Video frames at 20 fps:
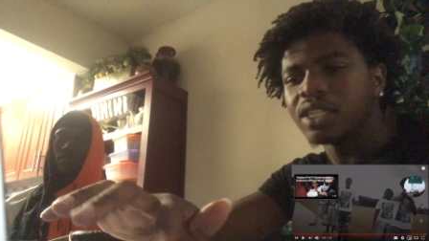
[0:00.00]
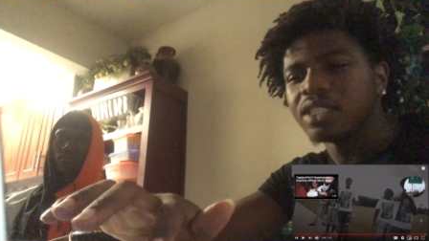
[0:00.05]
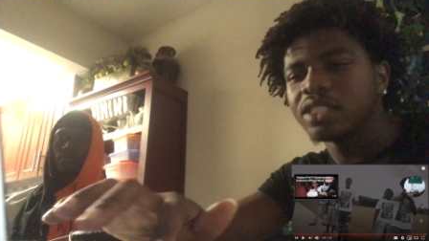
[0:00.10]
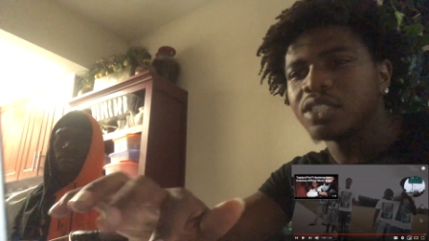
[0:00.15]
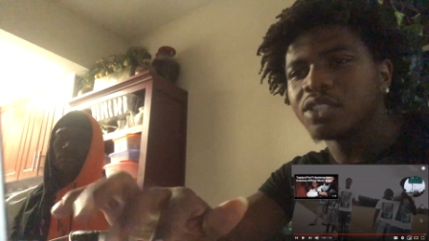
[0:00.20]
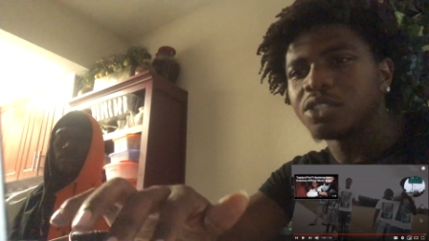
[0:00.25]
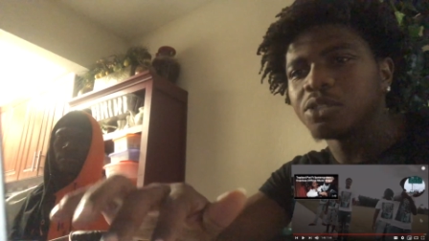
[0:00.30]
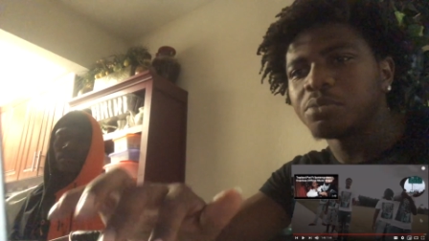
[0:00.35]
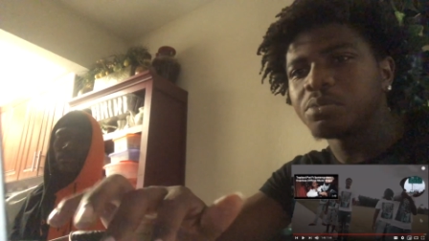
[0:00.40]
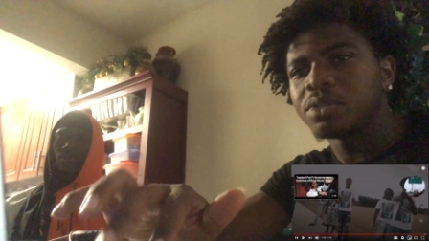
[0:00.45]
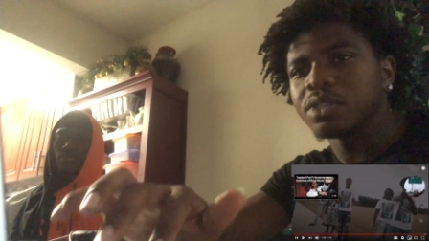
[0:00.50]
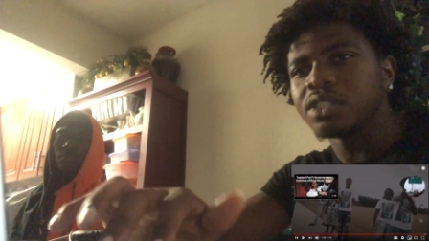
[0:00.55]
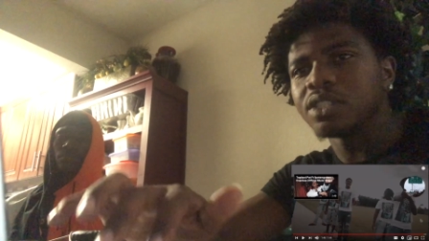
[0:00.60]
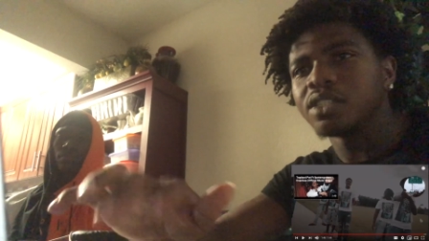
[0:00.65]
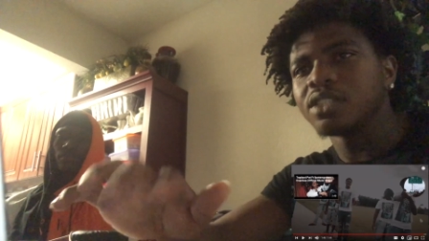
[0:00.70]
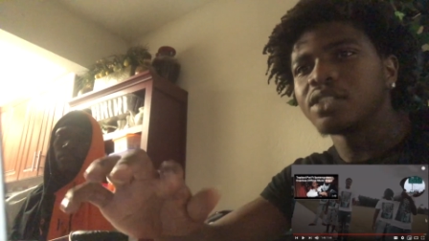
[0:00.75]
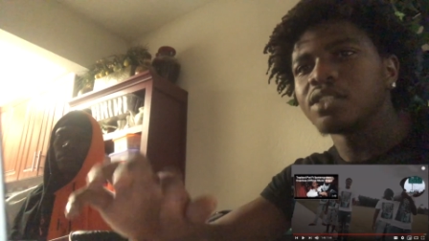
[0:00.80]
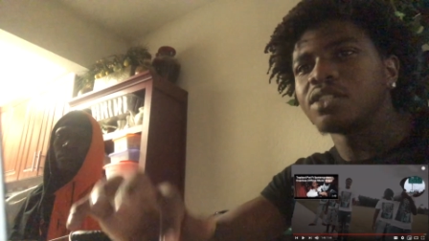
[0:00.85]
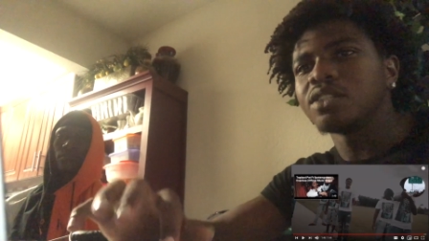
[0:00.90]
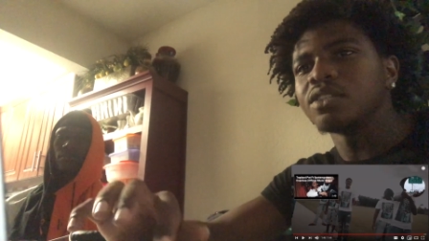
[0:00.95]
shit was pretty
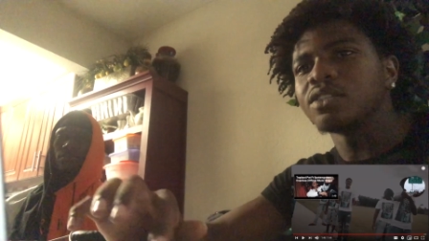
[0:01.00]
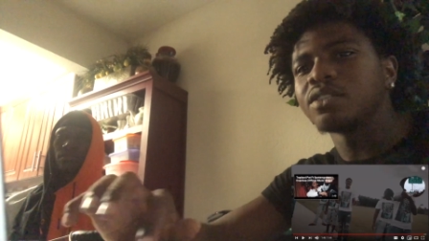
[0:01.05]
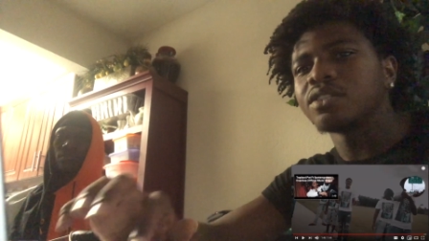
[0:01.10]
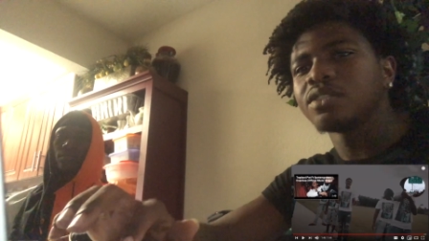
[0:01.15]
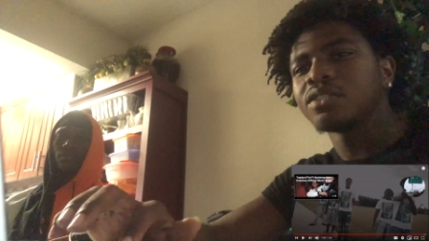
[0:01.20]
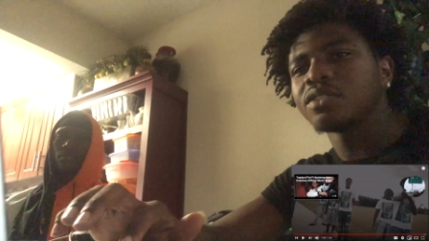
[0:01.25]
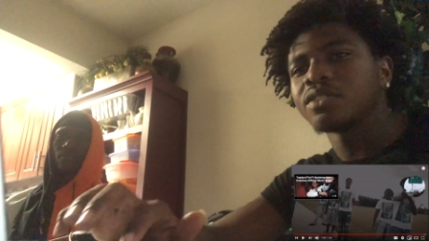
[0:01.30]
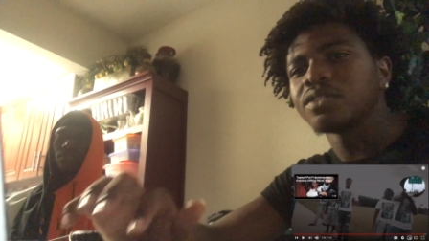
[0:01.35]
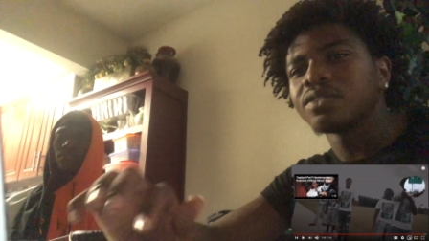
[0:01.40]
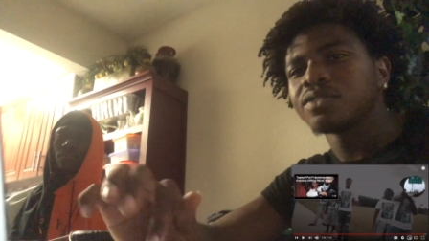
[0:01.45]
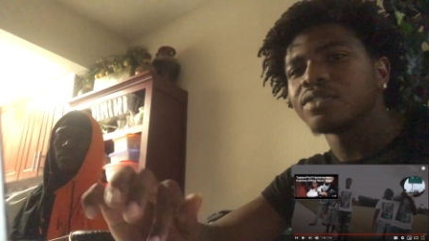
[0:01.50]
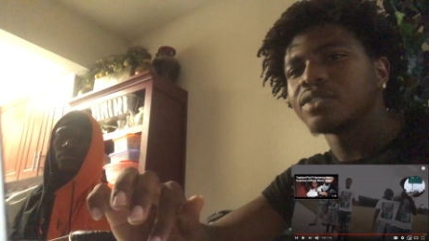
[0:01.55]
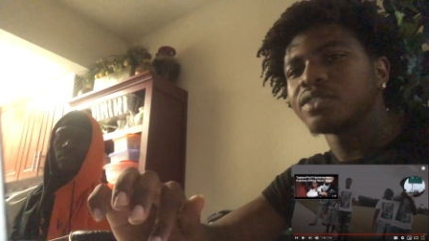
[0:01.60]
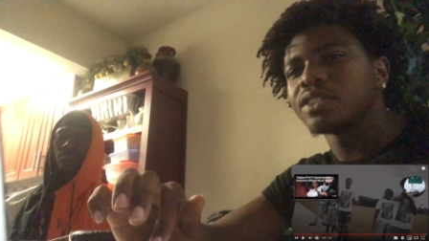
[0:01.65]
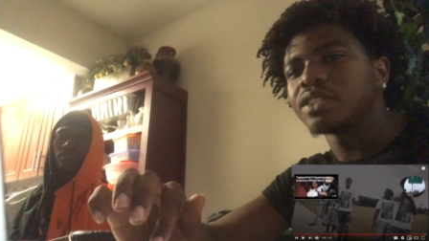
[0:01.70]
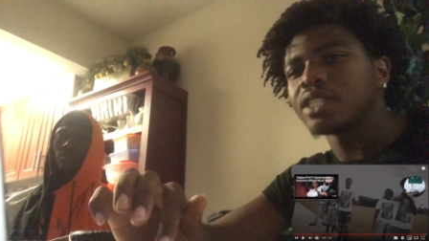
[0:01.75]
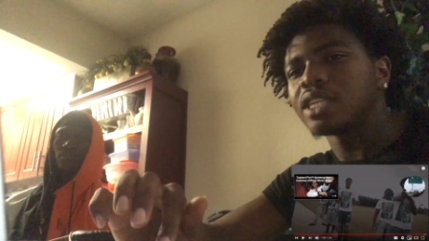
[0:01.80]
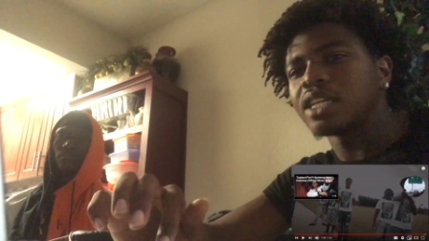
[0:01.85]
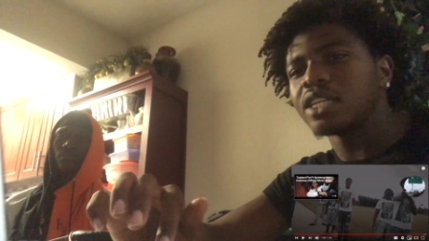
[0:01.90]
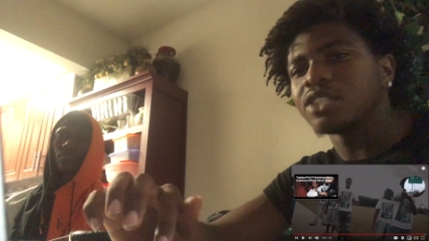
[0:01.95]
good though.
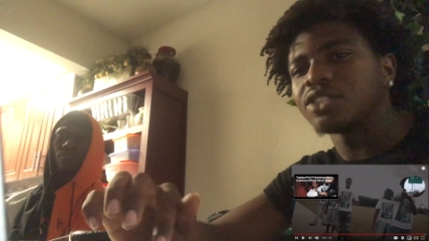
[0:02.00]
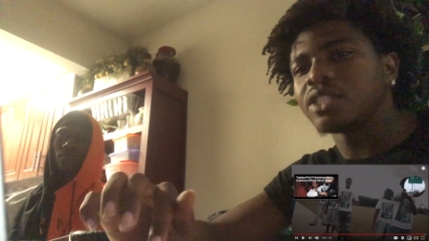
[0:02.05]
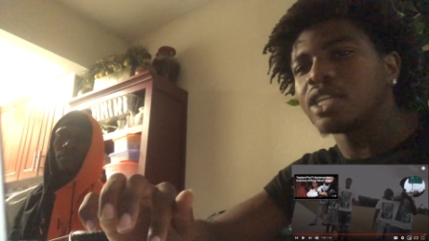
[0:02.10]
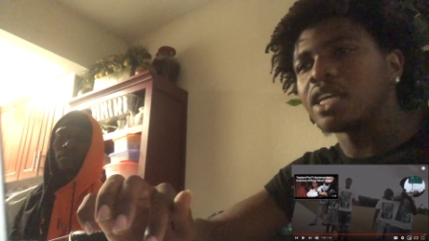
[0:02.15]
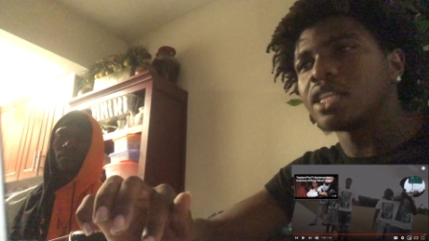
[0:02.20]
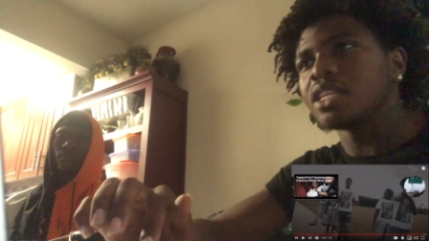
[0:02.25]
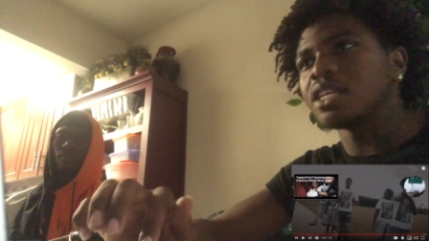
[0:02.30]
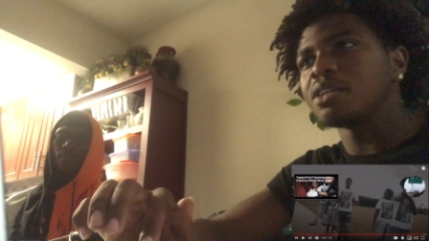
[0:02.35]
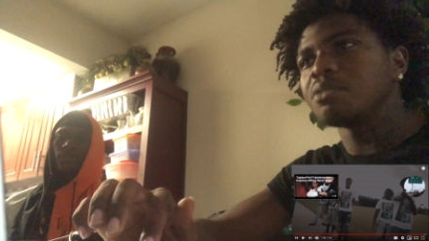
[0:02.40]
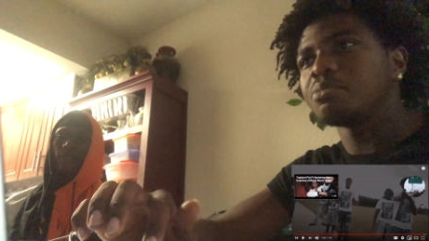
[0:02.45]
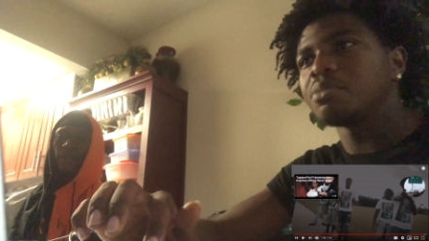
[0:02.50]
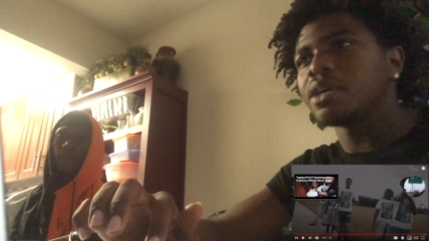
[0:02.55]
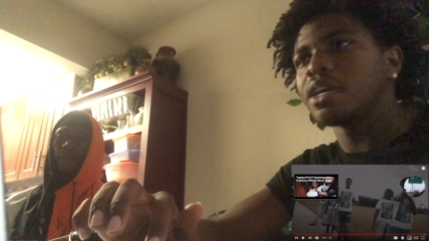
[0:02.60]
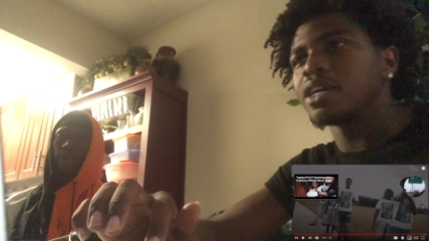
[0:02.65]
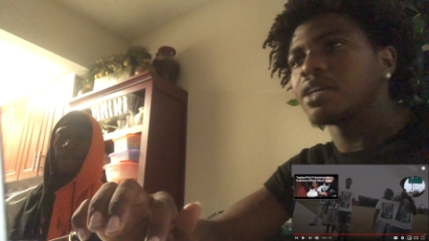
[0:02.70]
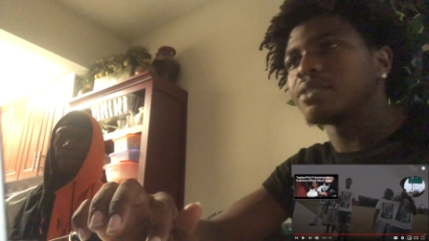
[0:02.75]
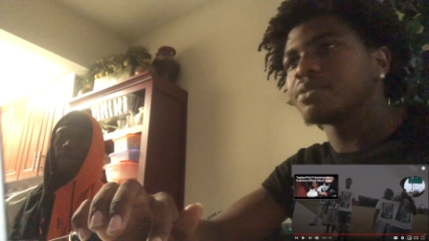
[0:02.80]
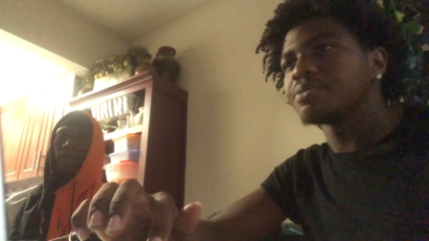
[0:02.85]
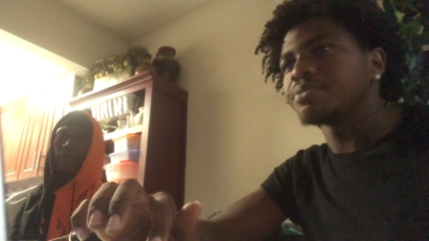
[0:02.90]
Shout out Chatland Pat.